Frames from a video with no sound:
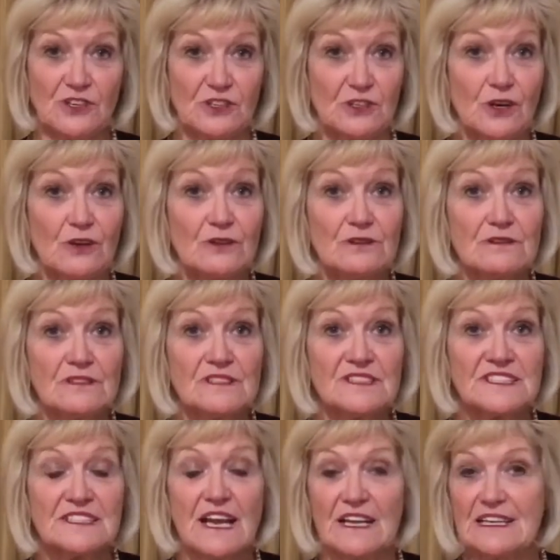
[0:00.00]
our
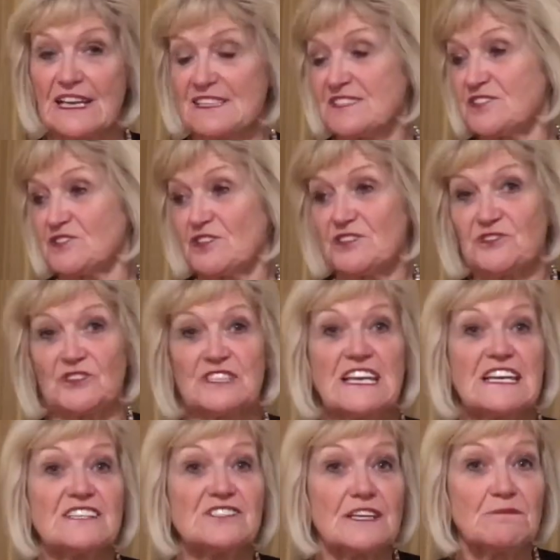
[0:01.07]
goals, against our
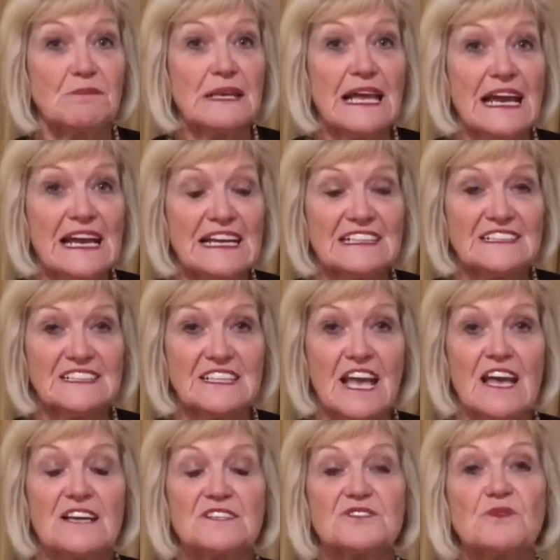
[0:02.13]
strategic plans.
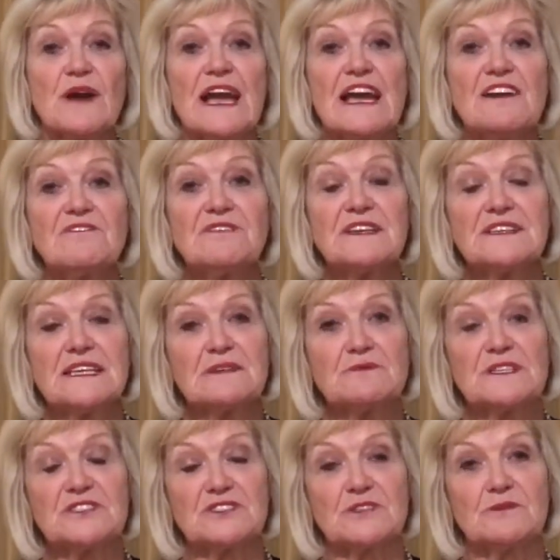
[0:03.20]
So everything
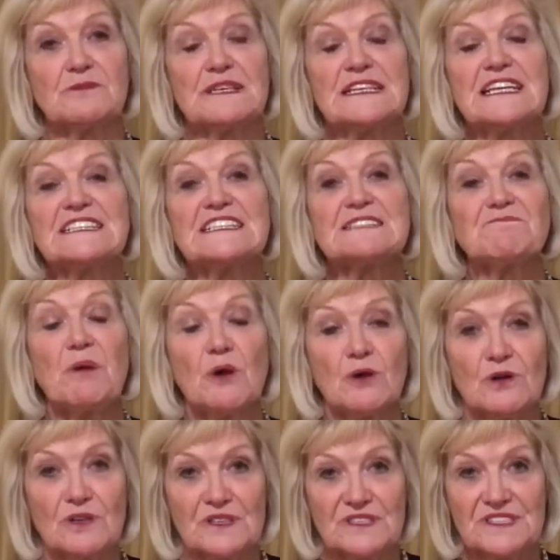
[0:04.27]
we do, we need to
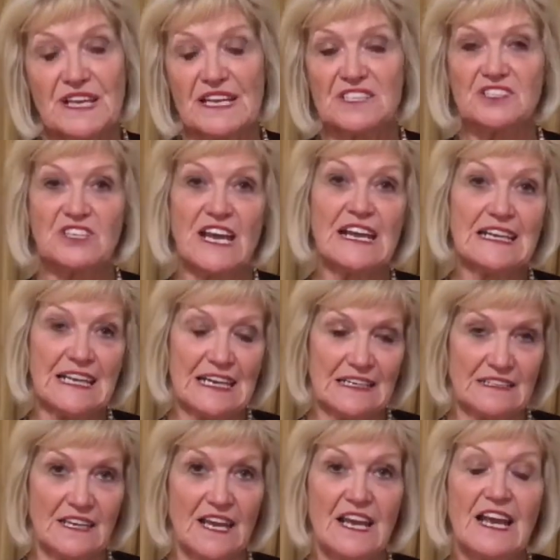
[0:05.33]
pause and check
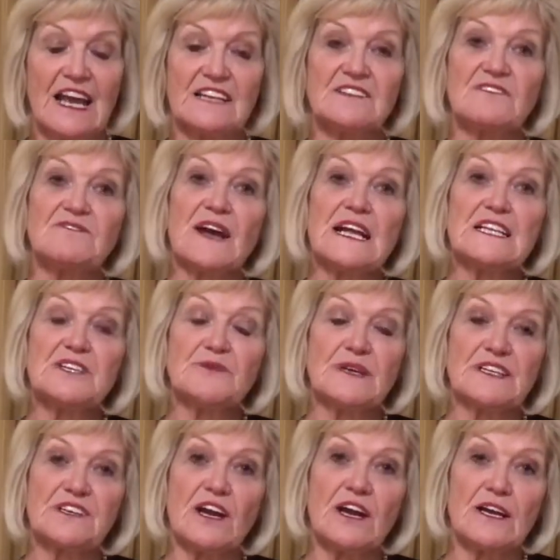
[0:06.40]
in and
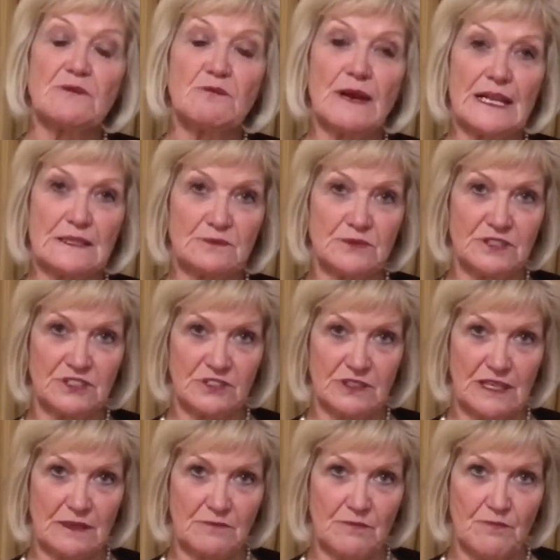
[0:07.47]
evaluate how well we're
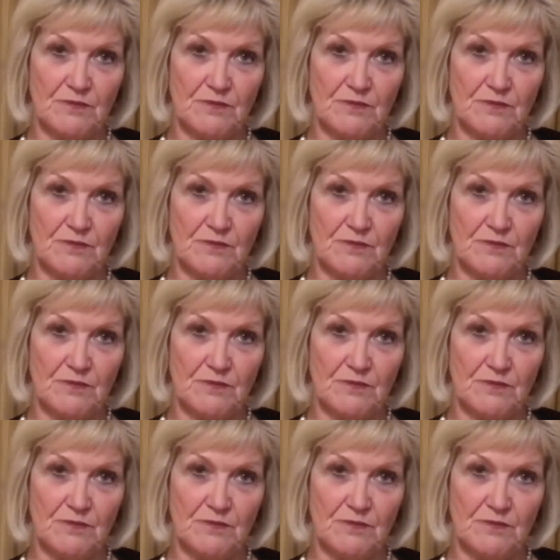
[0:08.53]
doing.